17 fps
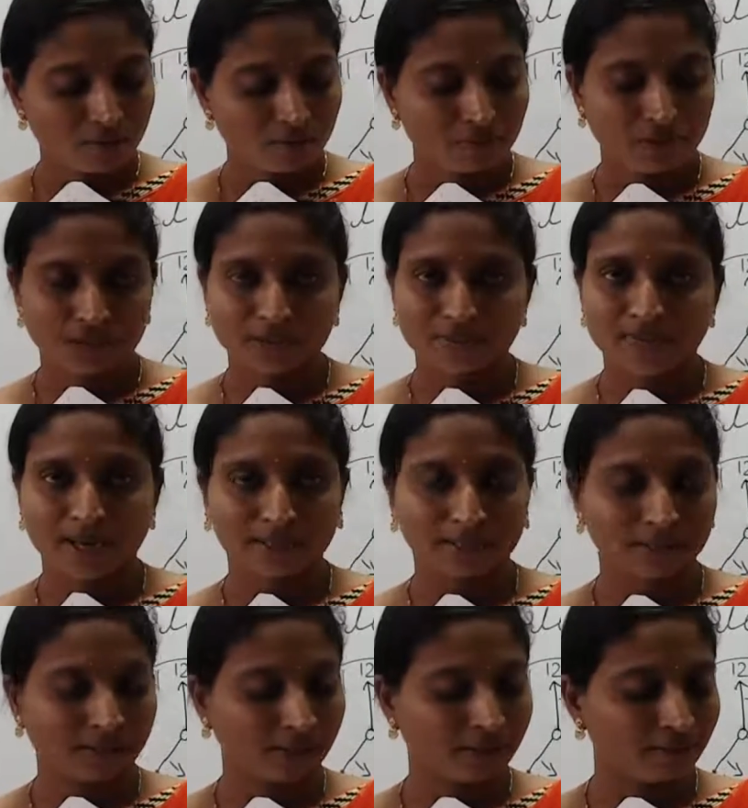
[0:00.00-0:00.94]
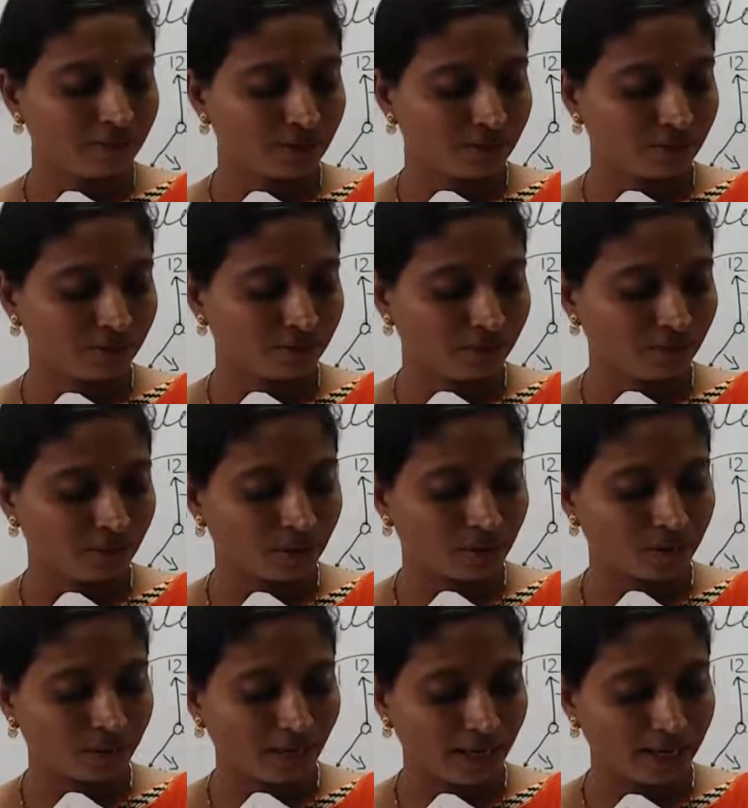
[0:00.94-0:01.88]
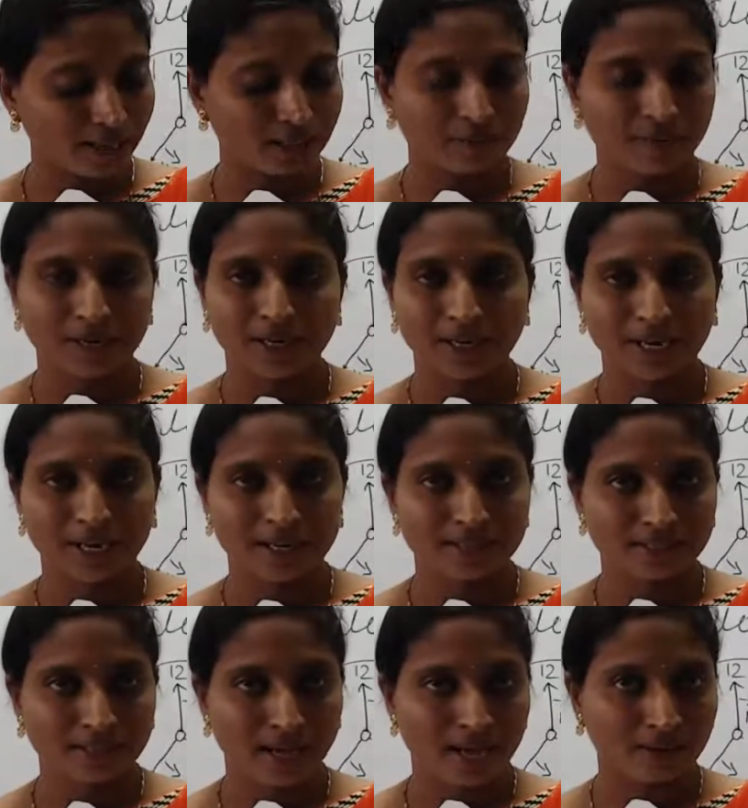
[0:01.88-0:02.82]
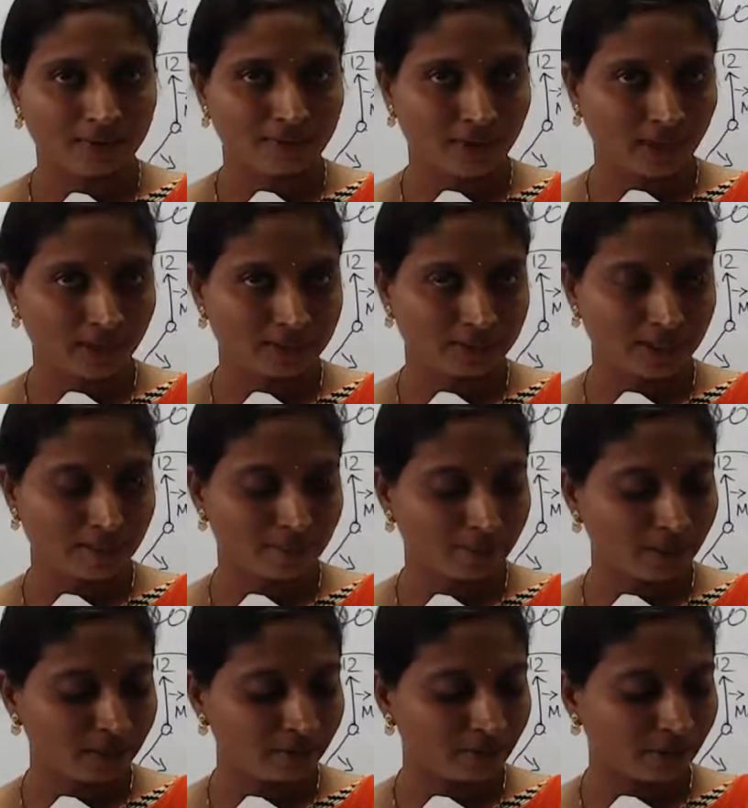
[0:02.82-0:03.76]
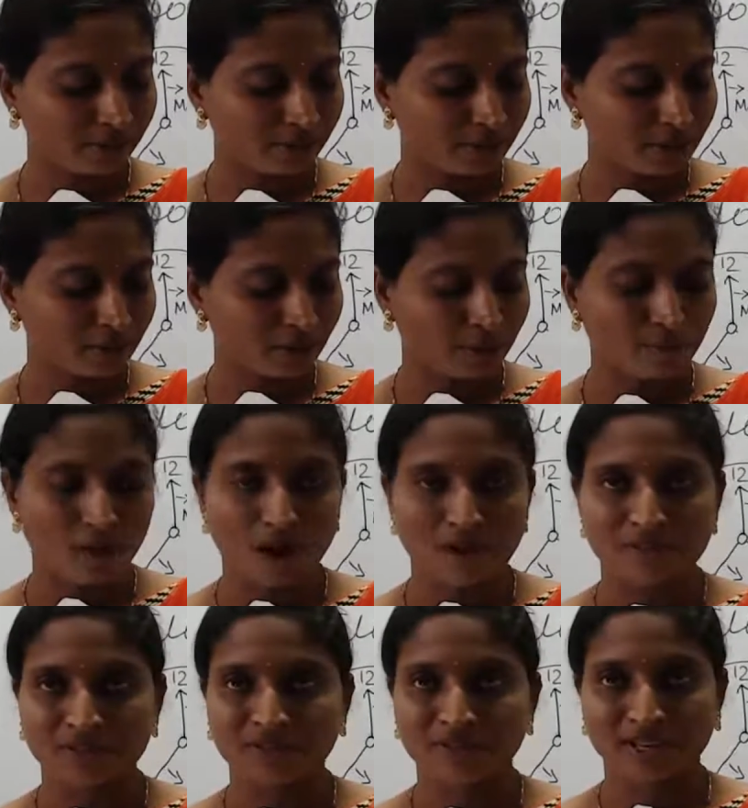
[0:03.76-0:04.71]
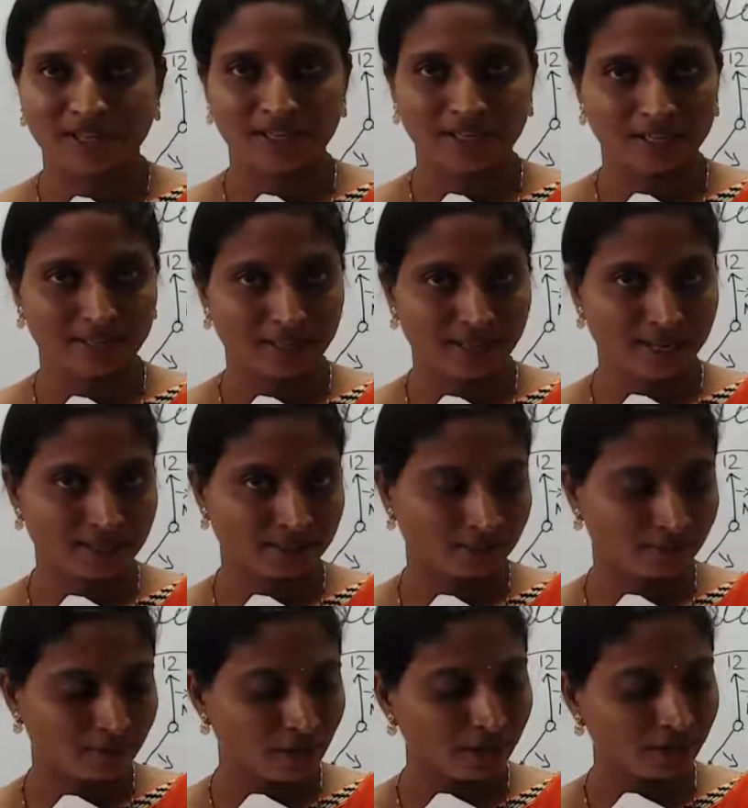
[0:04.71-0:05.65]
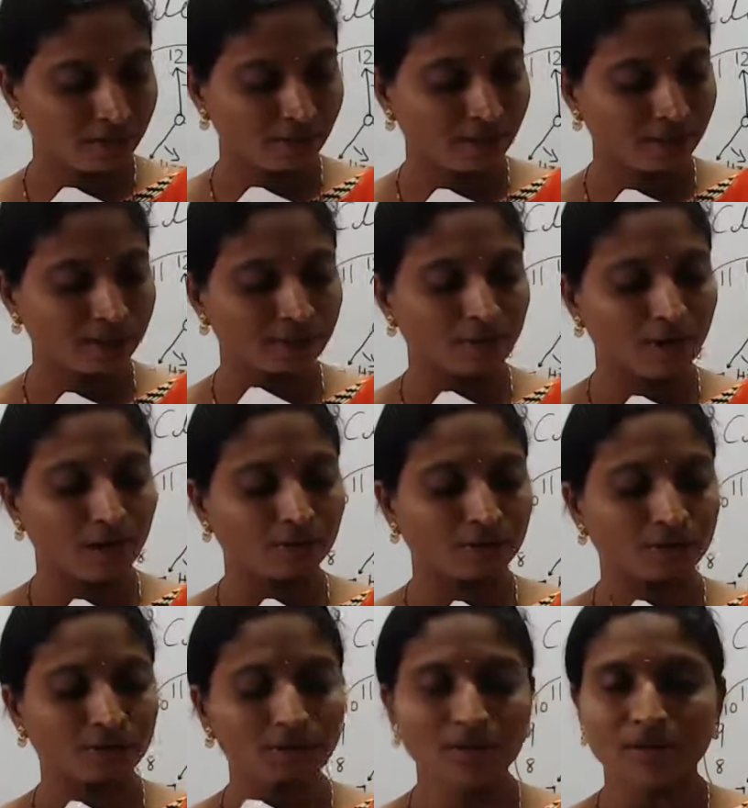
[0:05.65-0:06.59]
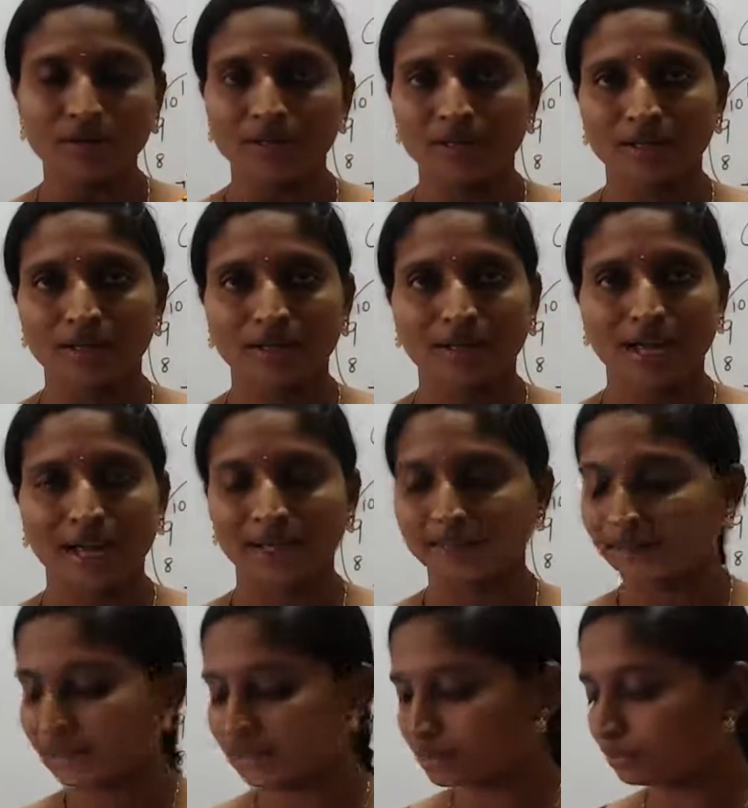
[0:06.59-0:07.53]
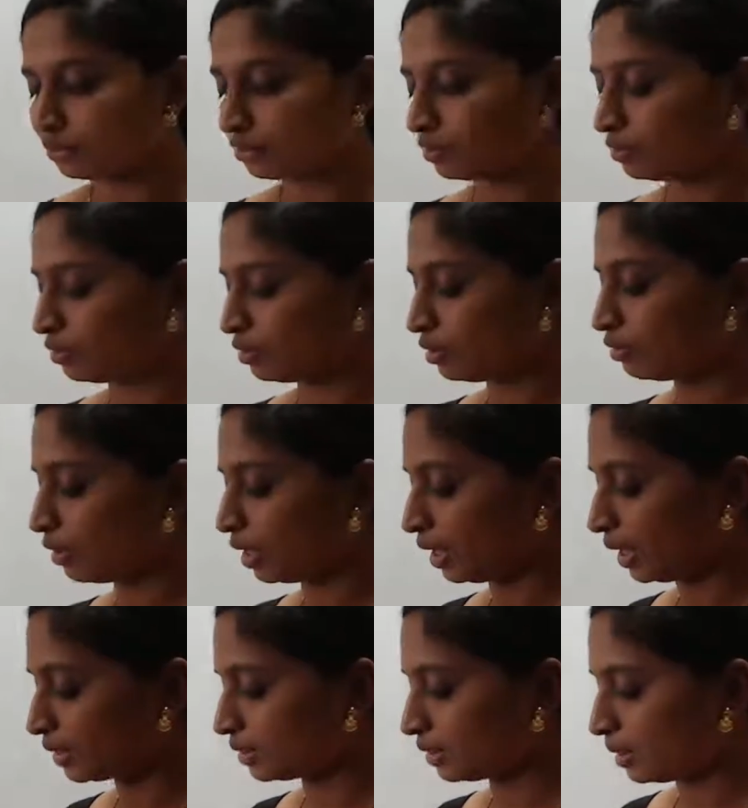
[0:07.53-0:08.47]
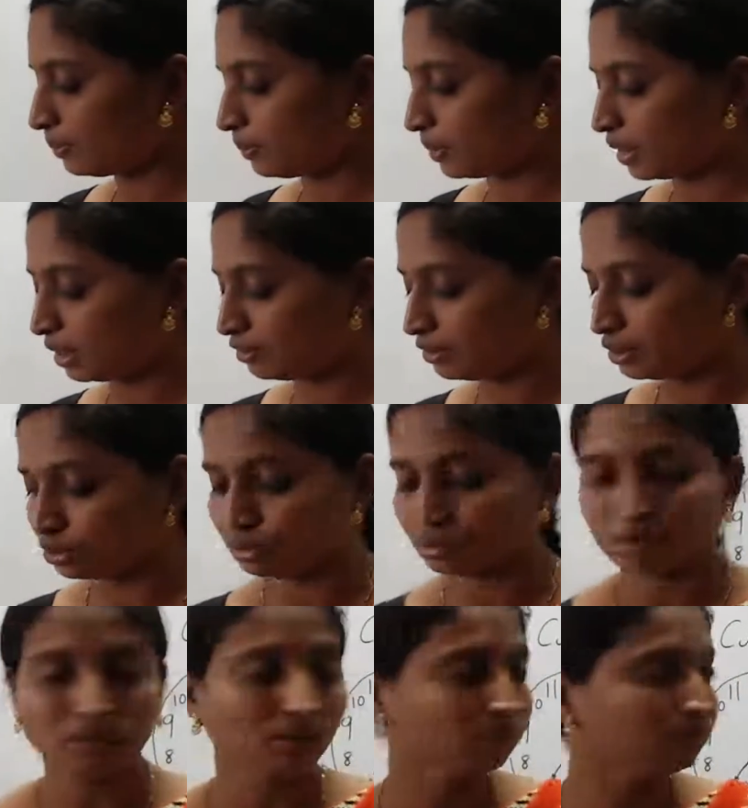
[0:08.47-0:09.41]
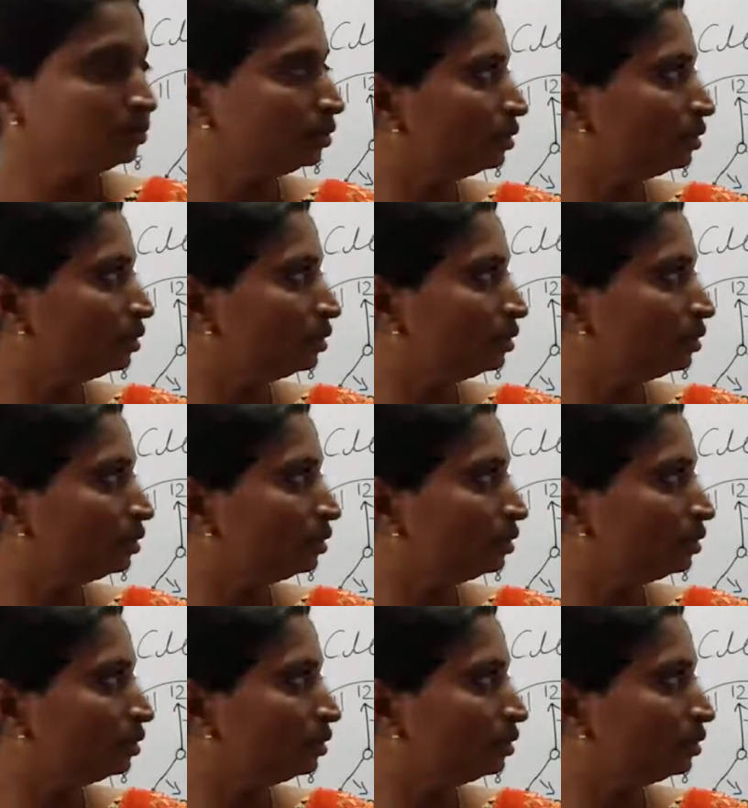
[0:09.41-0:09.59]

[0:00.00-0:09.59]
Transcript: which write your dates are, for example, your mom's wedding days. Anyone you have to like this. One example I will show.